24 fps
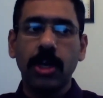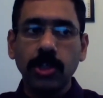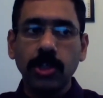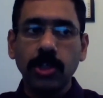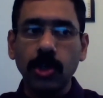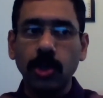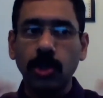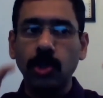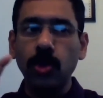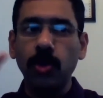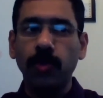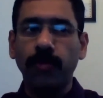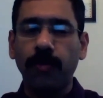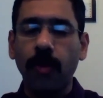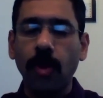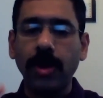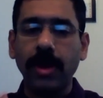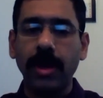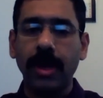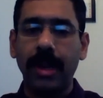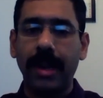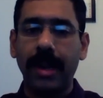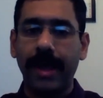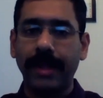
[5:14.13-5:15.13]
So two
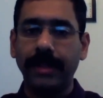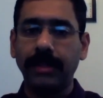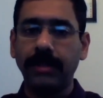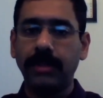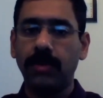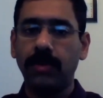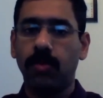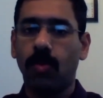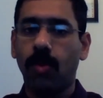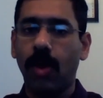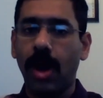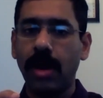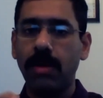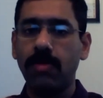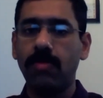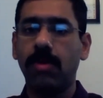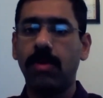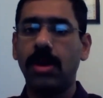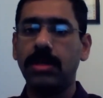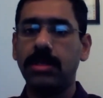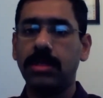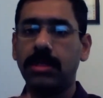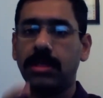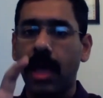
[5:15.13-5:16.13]
focal length, one
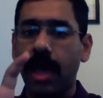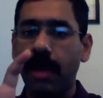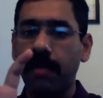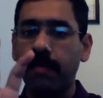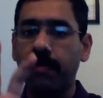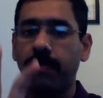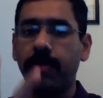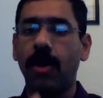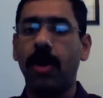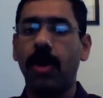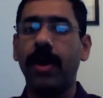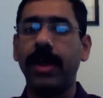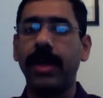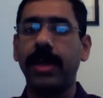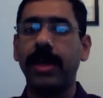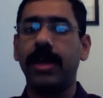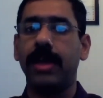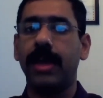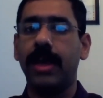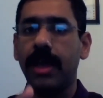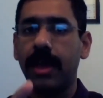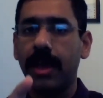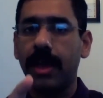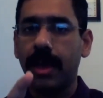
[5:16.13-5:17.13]
was
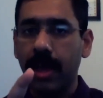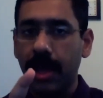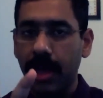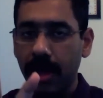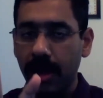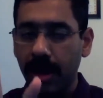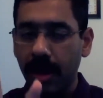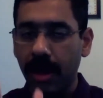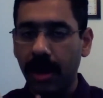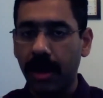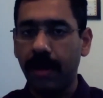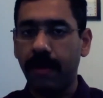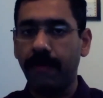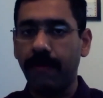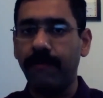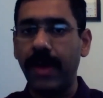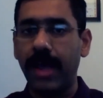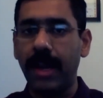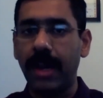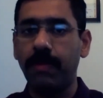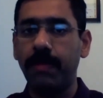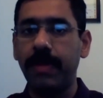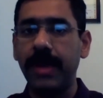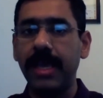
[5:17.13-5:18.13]
employee
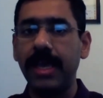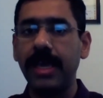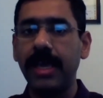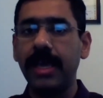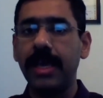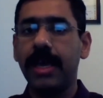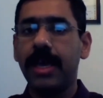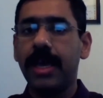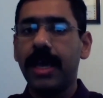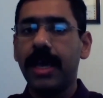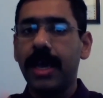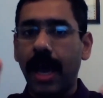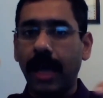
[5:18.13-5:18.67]
well-being,